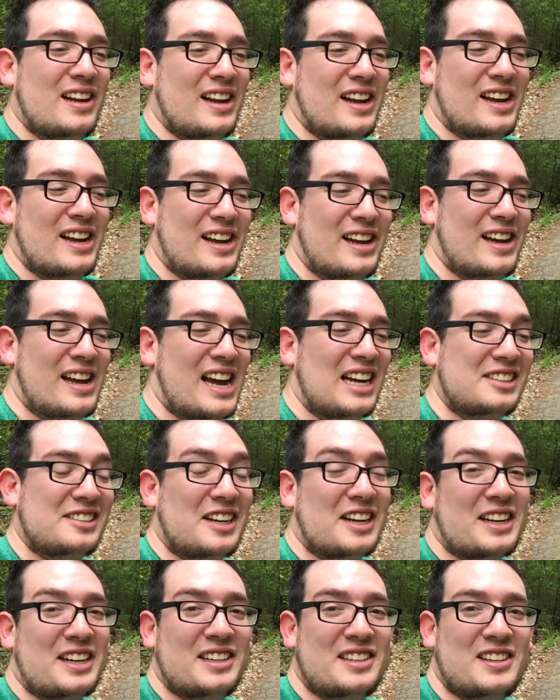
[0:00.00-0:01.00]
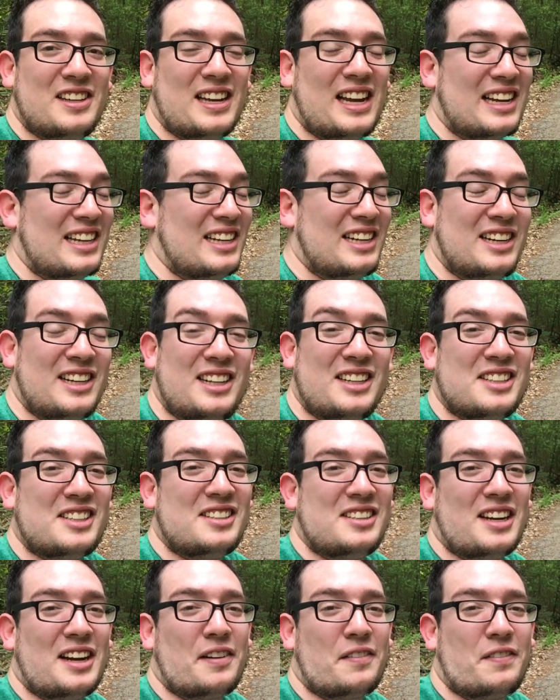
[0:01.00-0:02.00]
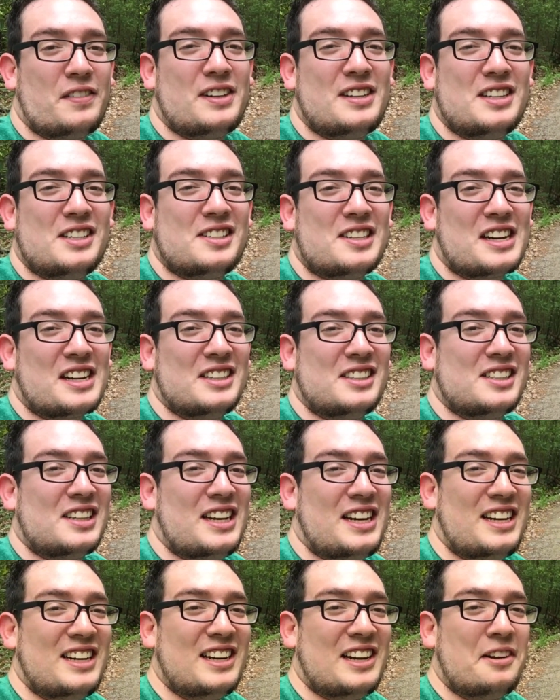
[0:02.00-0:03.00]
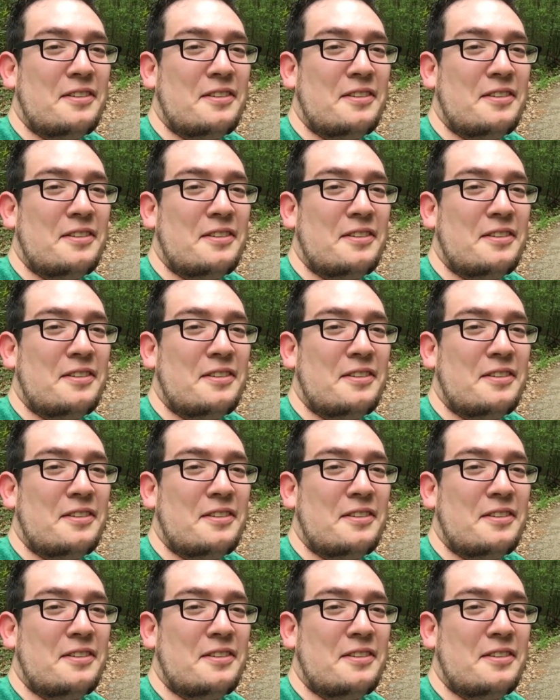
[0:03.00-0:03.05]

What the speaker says: And as I continued, like literally like 10 seconds later,